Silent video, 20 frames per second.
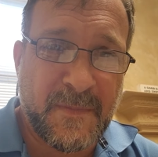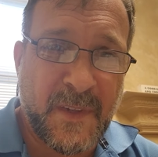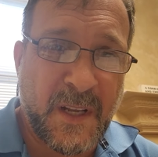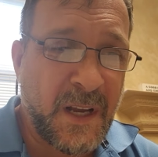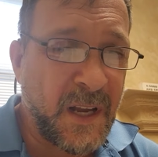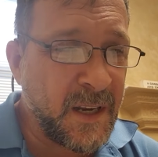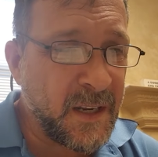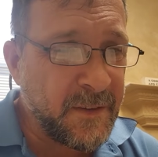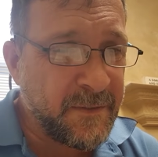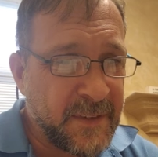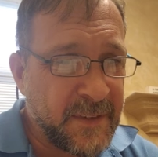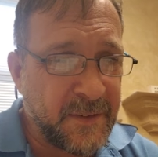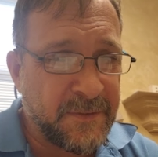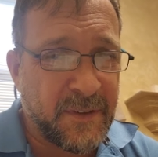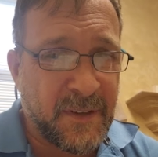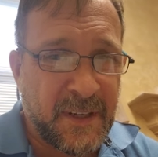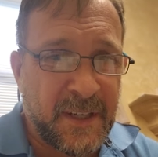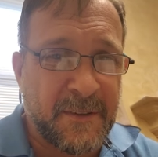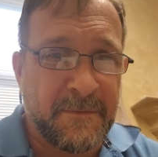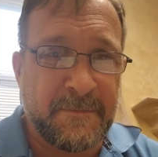Got to
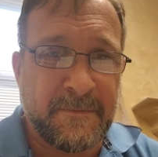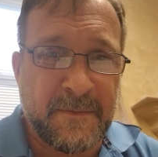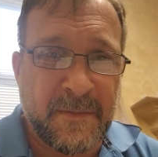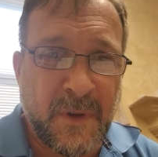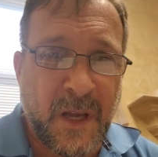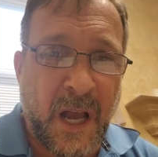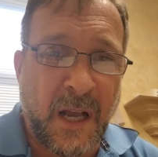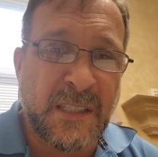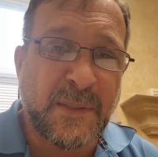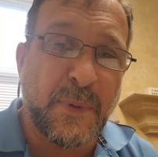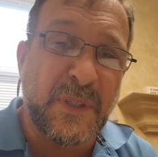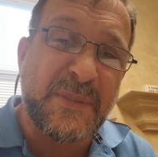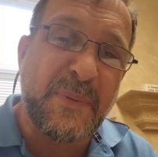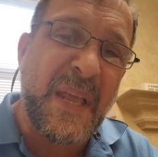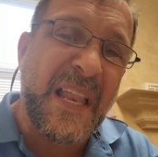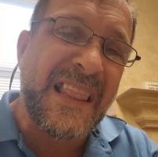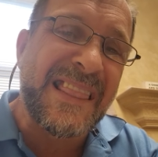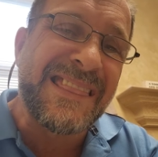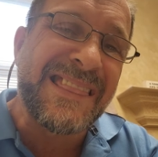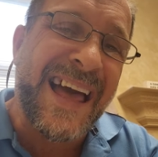differently. I'm supposed
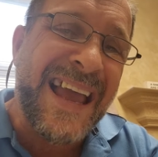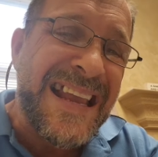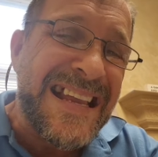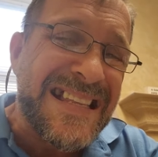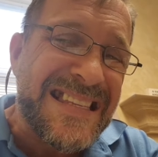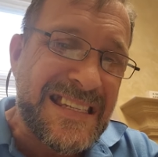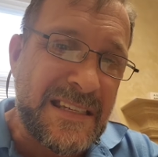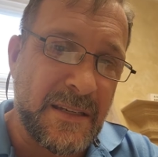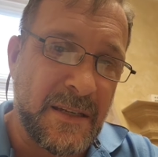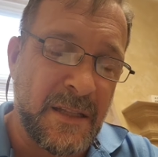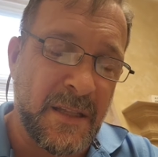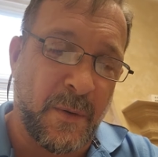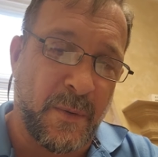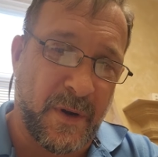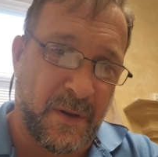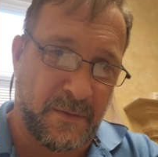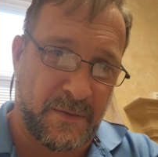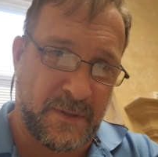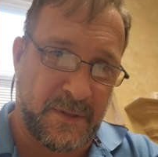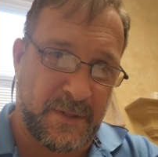to be light in the
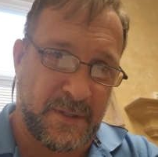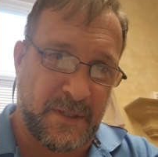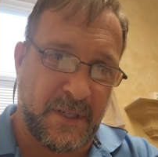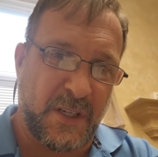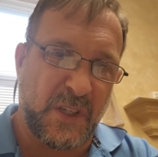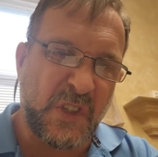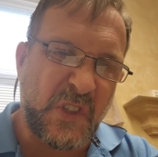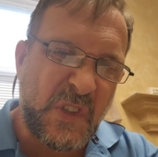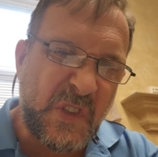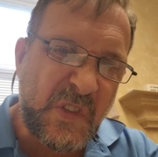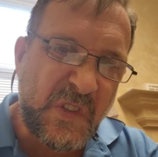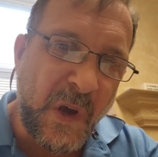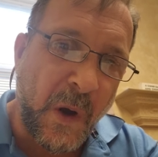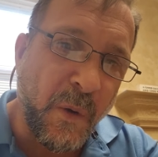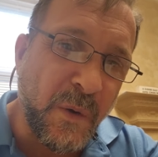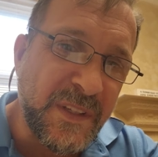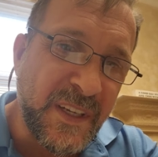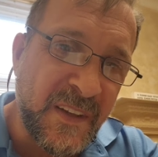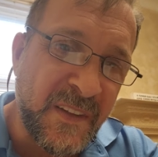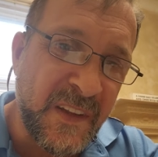world.
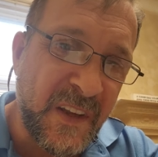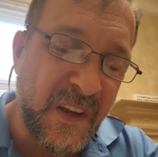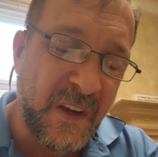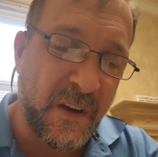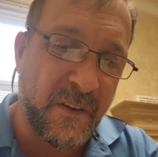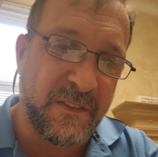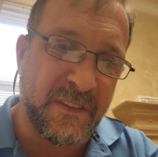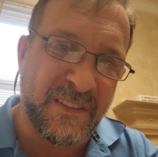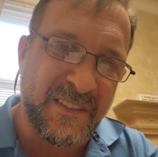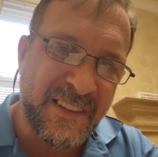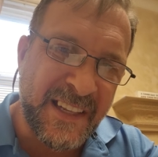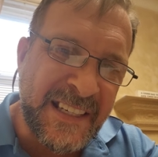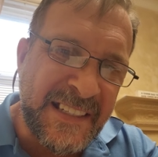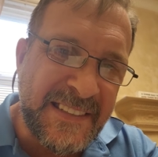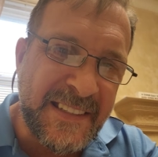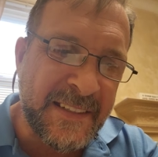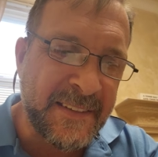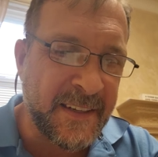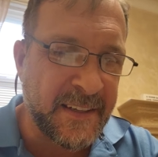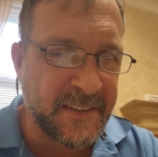Salt in the earth.
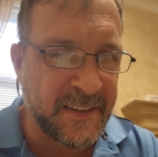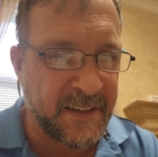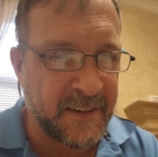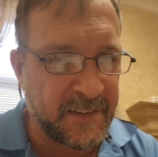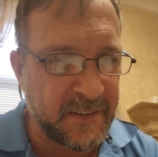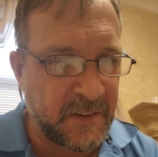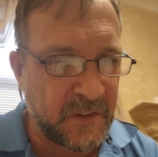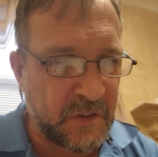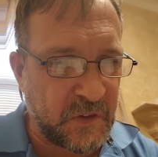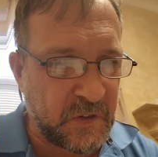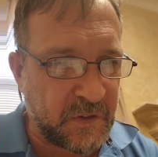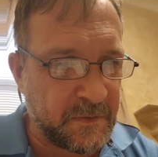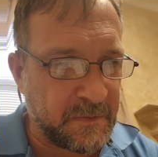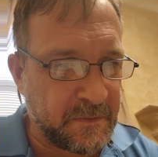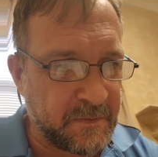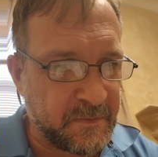Light in the darkness.